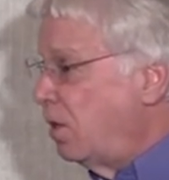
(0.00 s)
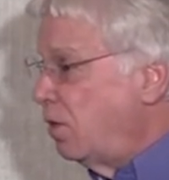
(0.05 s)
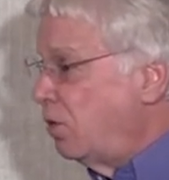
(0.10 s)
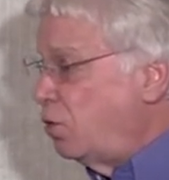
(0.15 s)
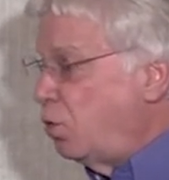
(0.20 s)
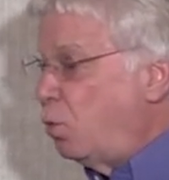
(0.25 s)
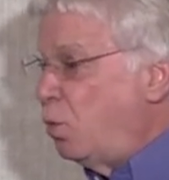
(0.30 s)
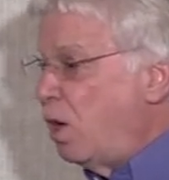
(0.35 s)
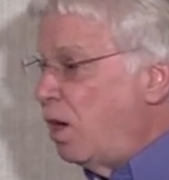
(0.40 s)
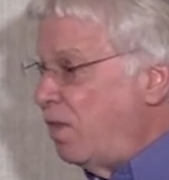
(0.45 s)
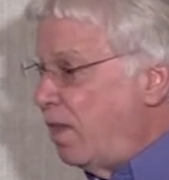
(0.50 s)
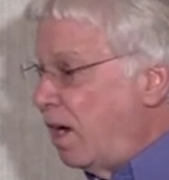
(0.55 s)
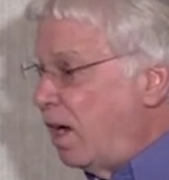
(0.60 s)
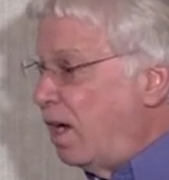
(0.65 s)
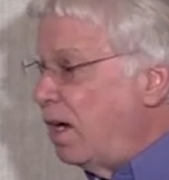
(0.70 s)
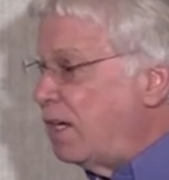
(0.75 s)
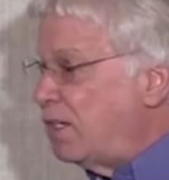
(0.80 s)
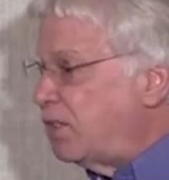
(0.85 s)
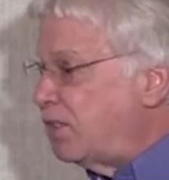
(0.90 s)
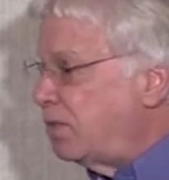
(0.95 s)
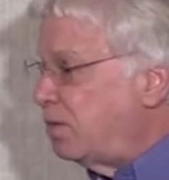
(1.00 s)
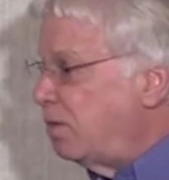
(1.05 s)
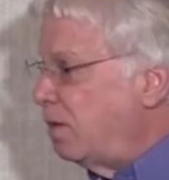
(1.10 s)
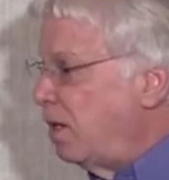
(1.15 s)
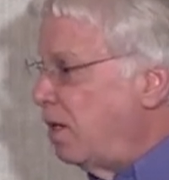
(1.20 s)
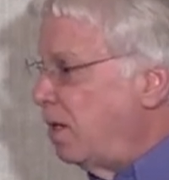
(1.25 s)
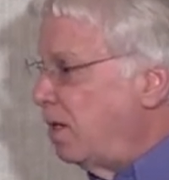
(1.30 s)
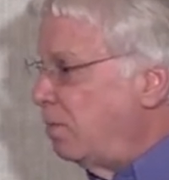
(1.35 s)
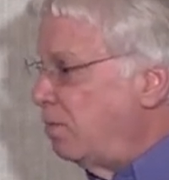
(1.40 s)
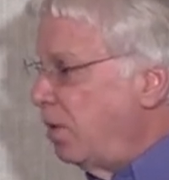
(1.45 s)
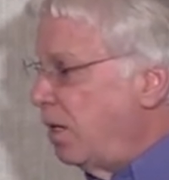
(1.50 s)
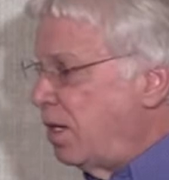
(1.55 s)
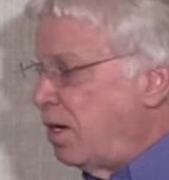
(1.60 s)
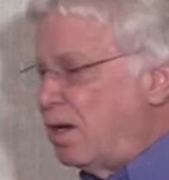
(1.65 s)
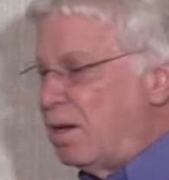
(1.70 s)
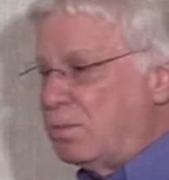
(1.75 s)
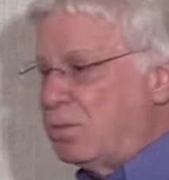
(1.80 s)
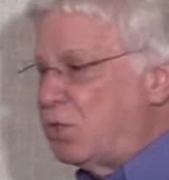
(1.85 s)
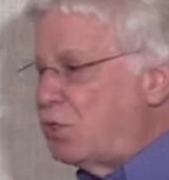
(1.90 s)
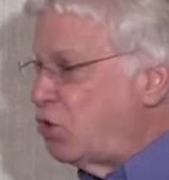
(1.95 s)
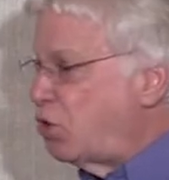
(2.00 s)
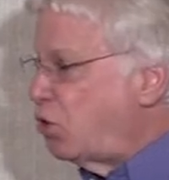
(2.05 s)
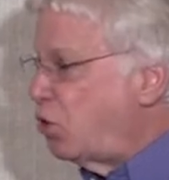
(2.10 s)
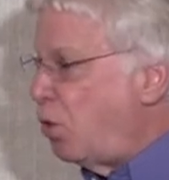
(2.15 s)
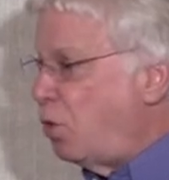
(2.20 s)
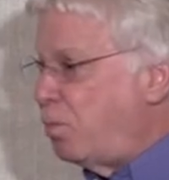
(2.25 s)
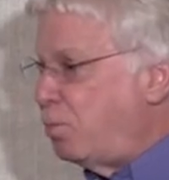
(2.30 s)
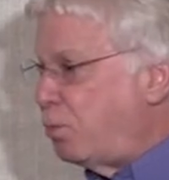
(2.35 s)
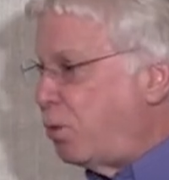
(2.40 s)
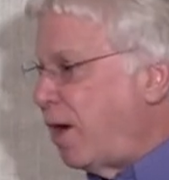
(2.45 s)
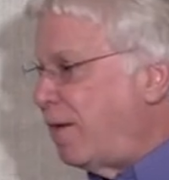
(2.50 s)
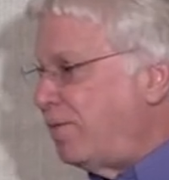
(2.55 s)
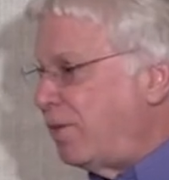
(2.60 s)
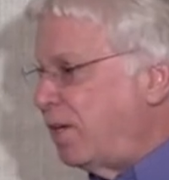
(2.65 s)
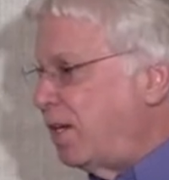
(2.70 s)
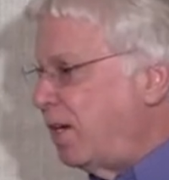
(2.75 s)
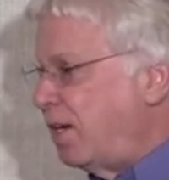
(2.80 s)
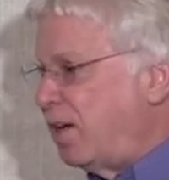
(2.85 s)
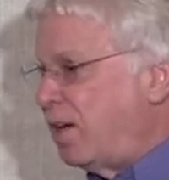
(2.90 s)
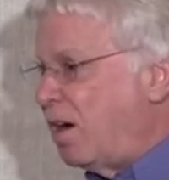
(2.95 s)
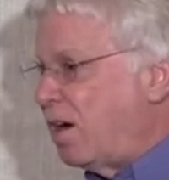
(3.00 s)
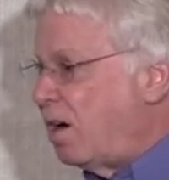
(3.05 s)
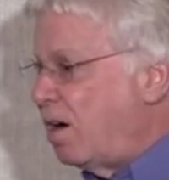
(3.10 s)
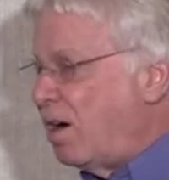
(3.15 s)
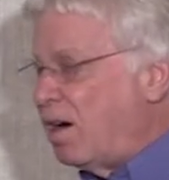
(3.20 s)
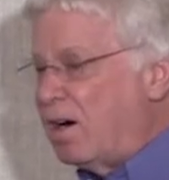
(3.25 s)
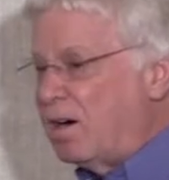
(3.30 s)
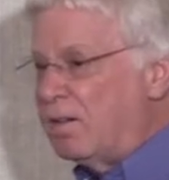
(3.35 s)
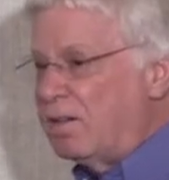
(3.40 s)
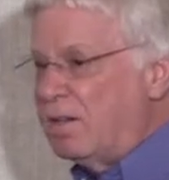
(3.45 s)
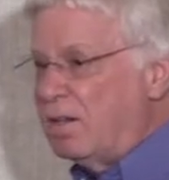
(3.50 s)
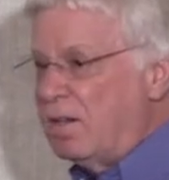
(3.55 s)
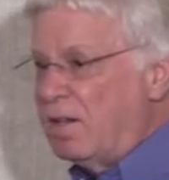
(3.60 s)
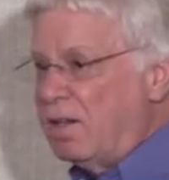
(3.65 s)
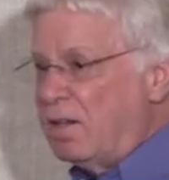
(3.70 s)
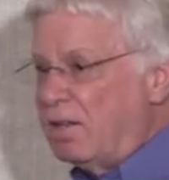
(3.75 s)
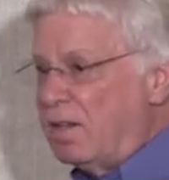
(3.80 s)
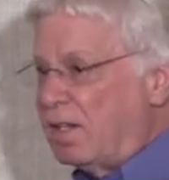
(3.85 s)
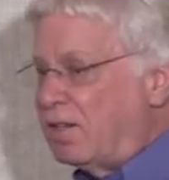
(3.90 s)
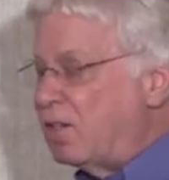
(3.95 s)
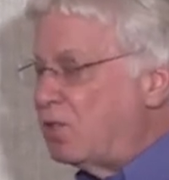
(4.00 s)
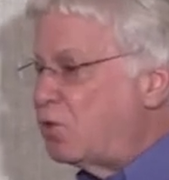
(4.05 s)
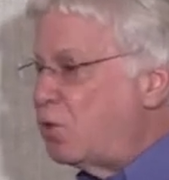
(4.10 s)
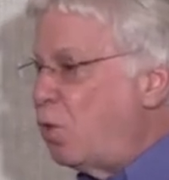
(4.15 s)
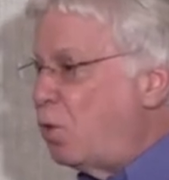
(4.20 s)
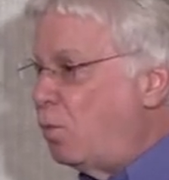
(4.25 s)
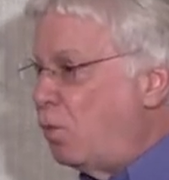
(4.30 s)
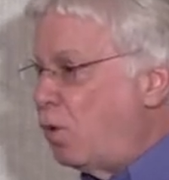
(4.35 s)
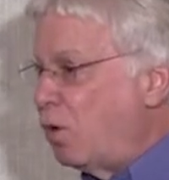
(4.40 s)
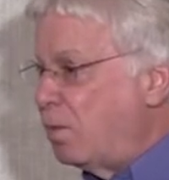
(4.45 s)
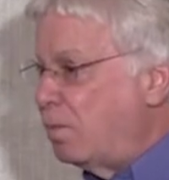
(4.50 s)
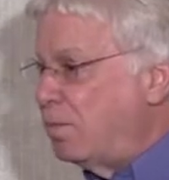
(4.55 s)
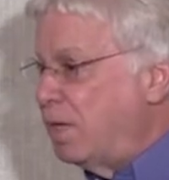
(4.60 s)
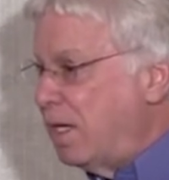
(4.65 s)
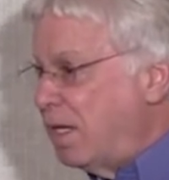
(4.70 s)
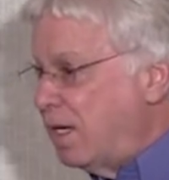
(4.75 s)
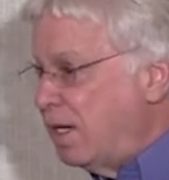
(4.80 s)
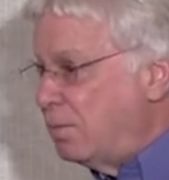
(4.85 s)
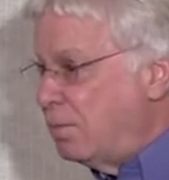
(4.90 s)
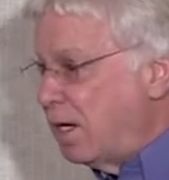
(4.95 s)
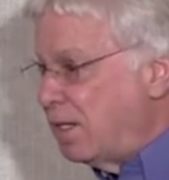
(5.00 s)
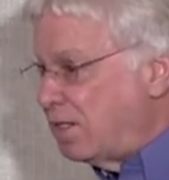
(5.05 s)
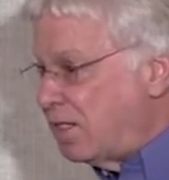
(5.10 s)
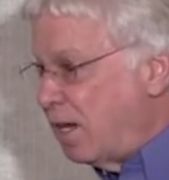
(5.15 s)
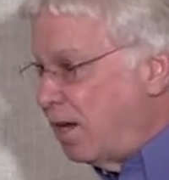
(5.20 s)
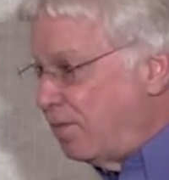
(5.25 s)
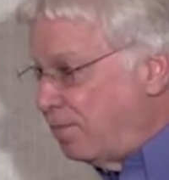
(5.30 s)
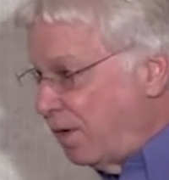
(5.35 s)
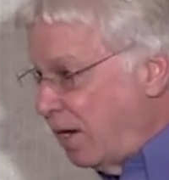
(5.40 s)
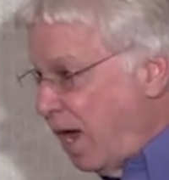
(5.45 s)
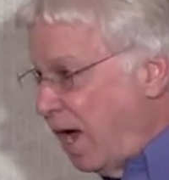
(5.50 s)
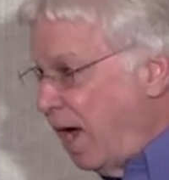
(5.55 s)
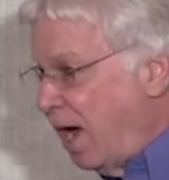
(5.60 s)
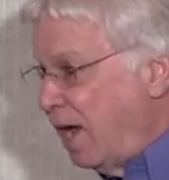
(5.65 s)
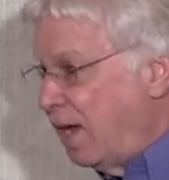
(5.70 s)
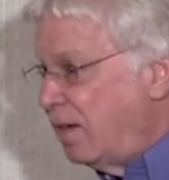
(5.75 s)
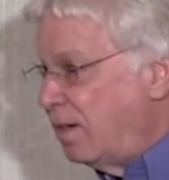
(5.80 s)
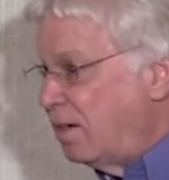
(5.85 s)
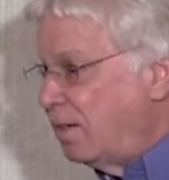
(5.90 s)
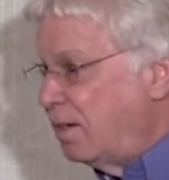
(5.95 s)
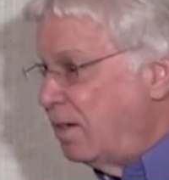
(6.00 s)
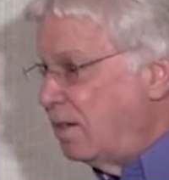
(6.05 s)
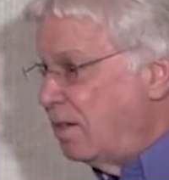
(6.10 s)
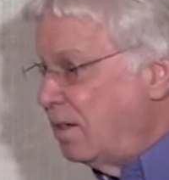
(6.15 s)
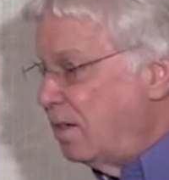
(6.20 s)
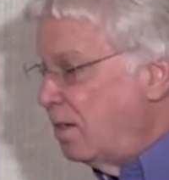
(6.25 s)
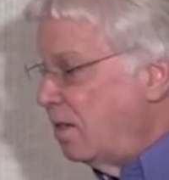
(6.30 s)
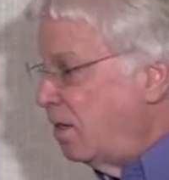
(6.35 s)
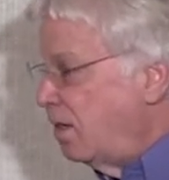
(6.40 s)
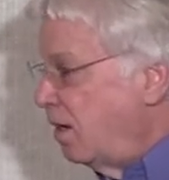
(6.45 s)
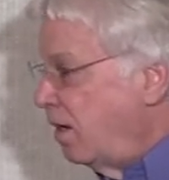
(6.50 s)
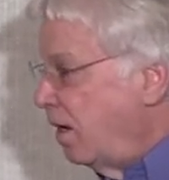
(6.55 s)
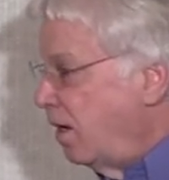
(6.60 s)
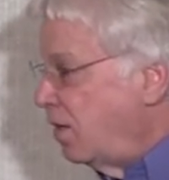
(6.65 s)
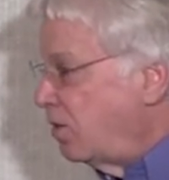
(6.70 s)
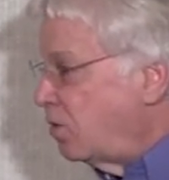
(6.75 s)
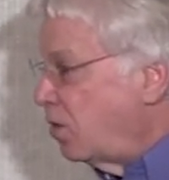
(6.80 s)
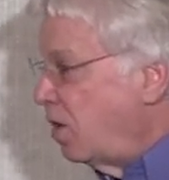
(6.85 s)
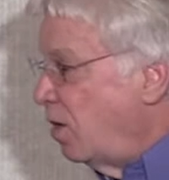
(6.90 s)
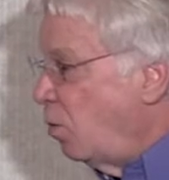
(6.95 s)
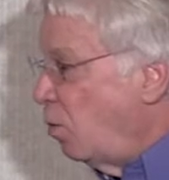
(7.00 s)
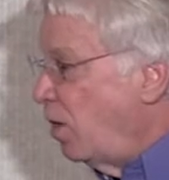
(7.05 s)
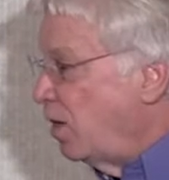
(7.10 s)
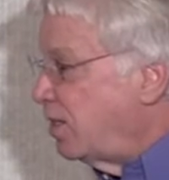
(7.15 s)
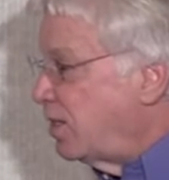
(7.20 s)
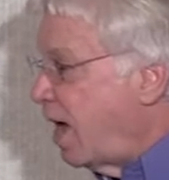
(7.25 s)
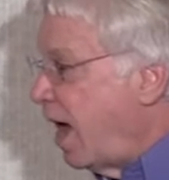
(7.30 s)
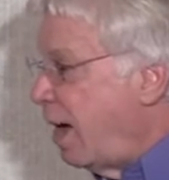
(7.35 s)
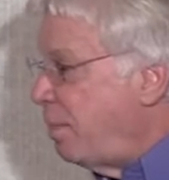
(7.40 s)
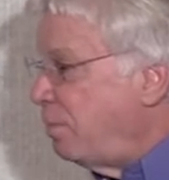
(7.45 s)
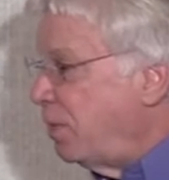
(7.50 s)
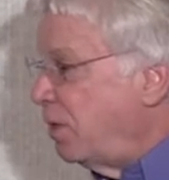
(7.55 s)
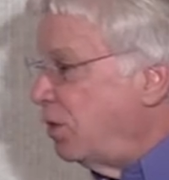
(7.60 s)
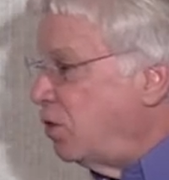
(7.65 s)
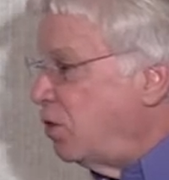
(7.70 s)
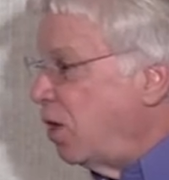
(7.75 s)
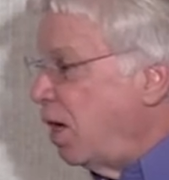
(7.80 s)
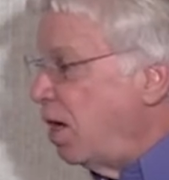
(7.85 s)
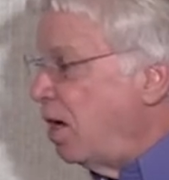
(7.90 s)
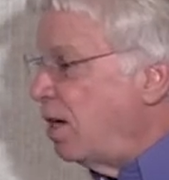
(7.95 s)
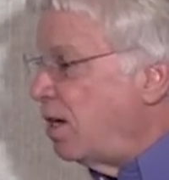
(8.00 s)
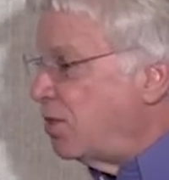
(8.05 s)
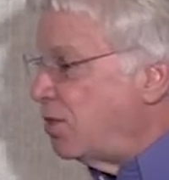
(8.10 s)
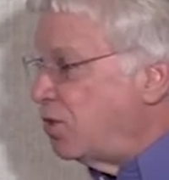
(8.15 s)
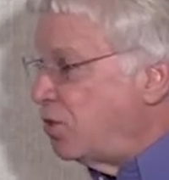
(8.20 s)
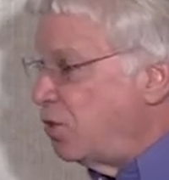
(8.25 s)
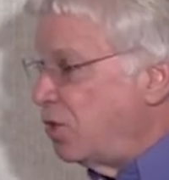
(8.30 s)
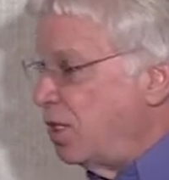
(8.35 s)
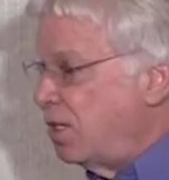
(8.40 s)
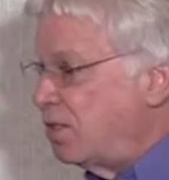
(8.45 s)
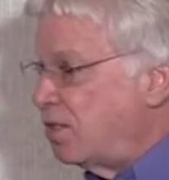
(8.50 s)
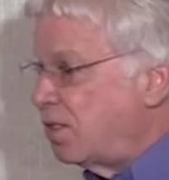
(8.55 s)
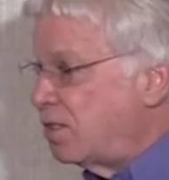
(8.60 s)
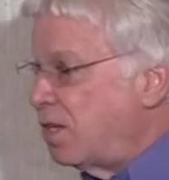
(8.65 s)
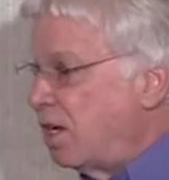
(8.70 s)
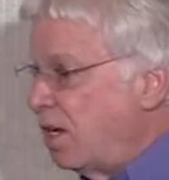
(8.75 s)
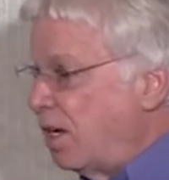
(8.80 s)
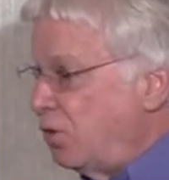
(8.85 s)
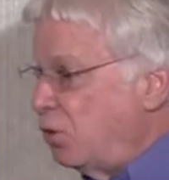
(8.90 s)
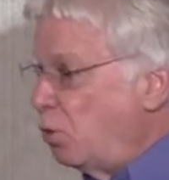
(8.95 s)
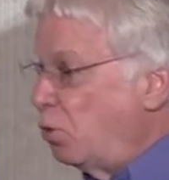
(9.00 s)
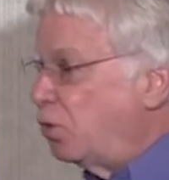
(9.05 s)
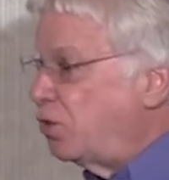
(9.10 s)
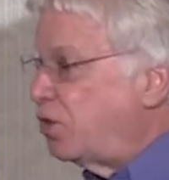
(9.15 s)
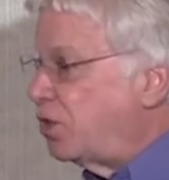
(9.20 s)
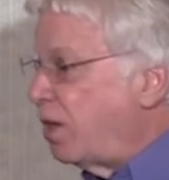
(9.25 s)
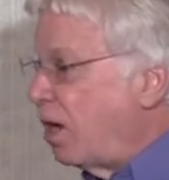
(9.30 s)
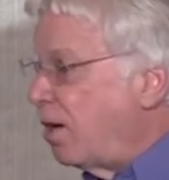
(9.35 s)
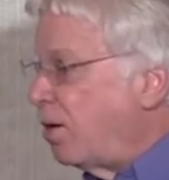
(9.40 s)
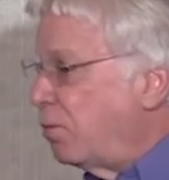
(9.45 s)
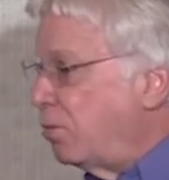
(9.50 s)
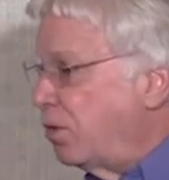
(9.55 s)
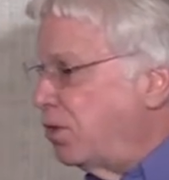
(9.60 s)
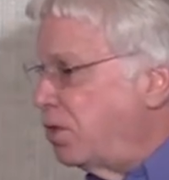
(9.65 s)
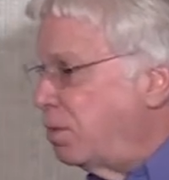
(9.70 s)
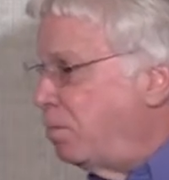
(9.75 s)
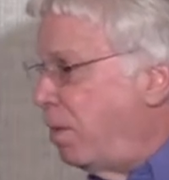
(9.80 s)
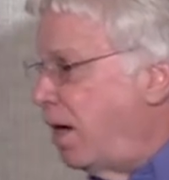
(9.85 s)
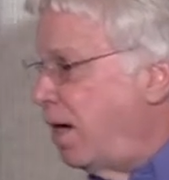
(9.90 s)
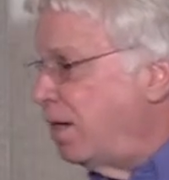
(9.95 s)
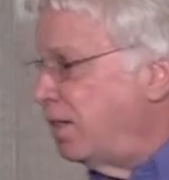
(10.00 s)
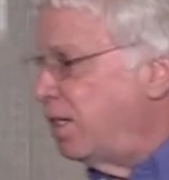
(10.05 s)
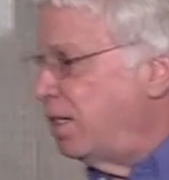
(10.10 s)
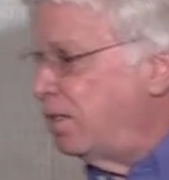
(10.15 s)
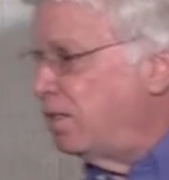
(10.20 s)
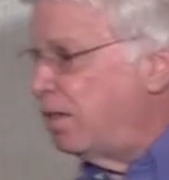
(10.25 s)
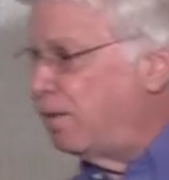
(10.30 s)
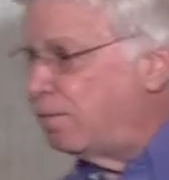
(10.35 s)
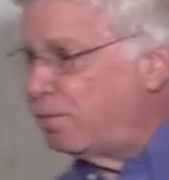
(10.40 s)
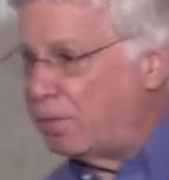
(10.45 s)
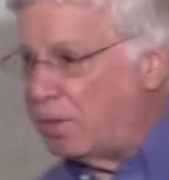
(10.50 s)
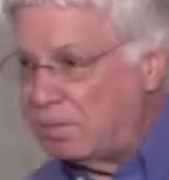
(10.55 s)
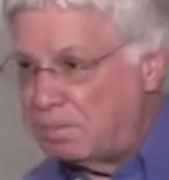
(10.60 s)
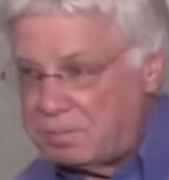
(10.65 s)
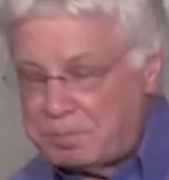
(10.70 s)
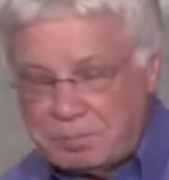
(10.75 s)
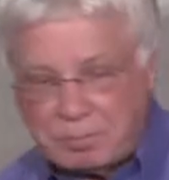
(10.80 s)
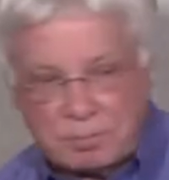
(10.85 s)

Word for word: To where the us becomes so prevalent in our heart that there's no more me, myself, and I. It's what's happened to us, Jesus. You'll start responding different.